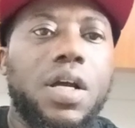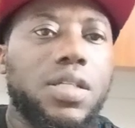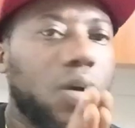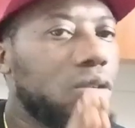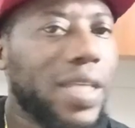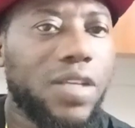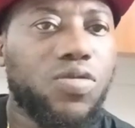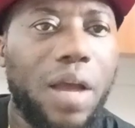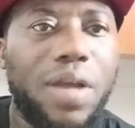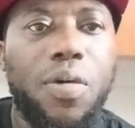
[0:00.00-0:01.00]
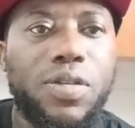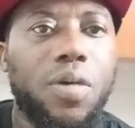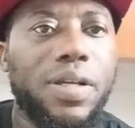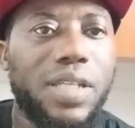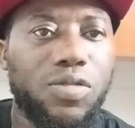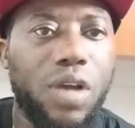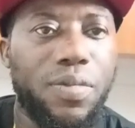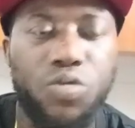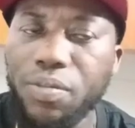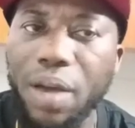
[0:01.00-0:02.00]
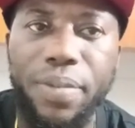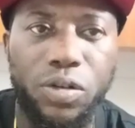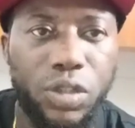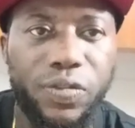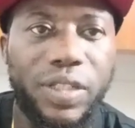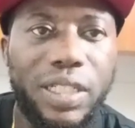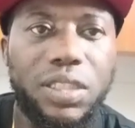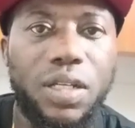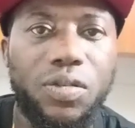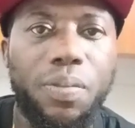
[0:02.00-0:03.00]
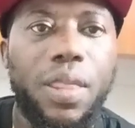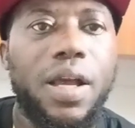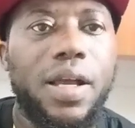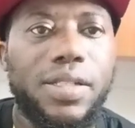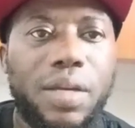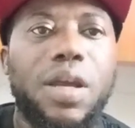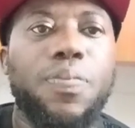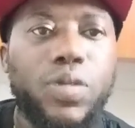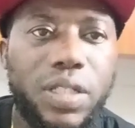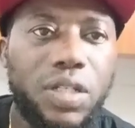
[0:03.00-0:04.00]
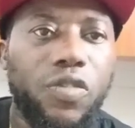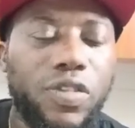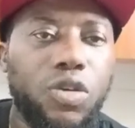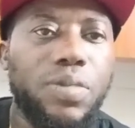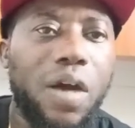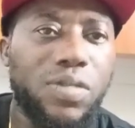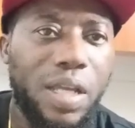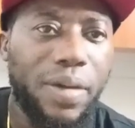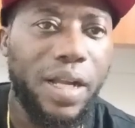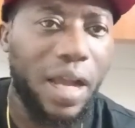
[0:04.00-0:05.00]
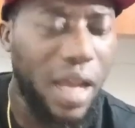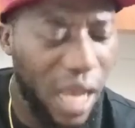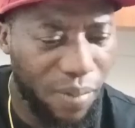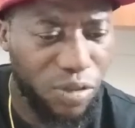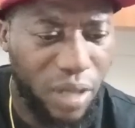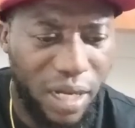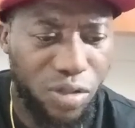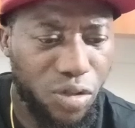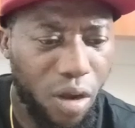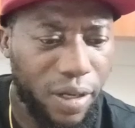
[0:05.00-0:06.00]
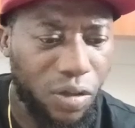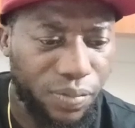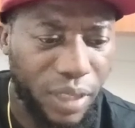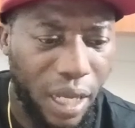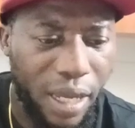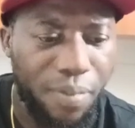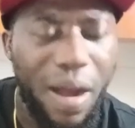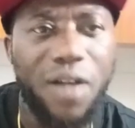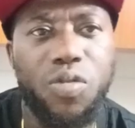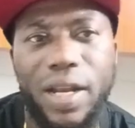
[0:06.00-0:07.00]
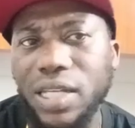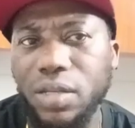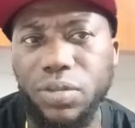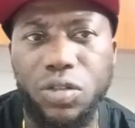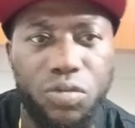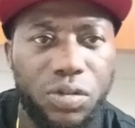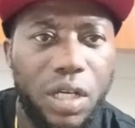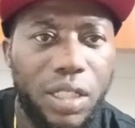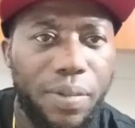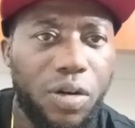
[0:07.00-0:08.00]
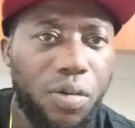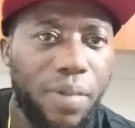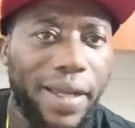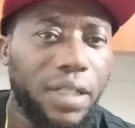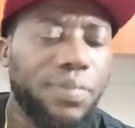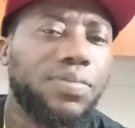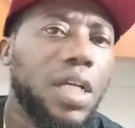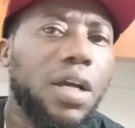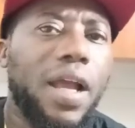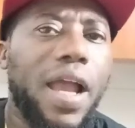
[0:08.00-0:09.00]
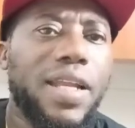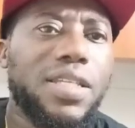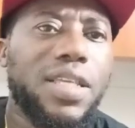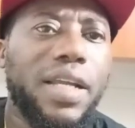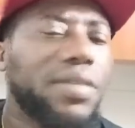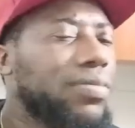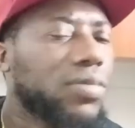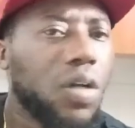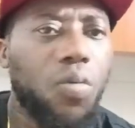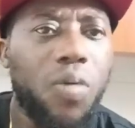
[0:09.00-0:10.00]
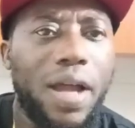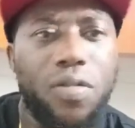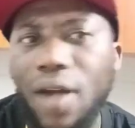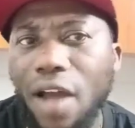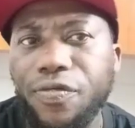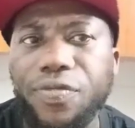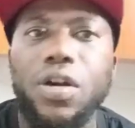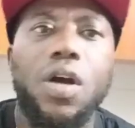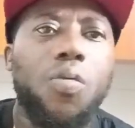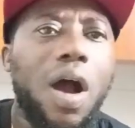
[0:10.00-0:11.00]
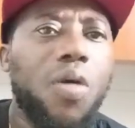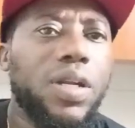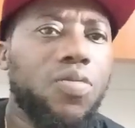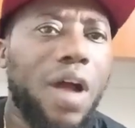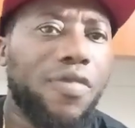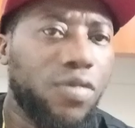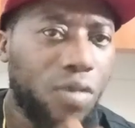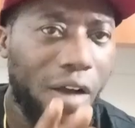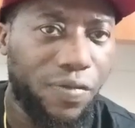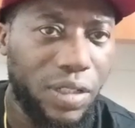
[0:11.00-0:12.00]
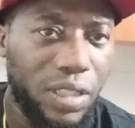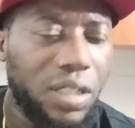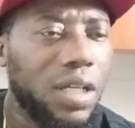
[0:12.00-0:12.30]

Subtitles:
So one subscribe your boys, best subscribe. You know me a bell notification, you know. It's never posting new video beyond Sabeka. Every single story, no, back one as a mean, you combining. And it's saying one Raf, one name Raf, no Raf ni.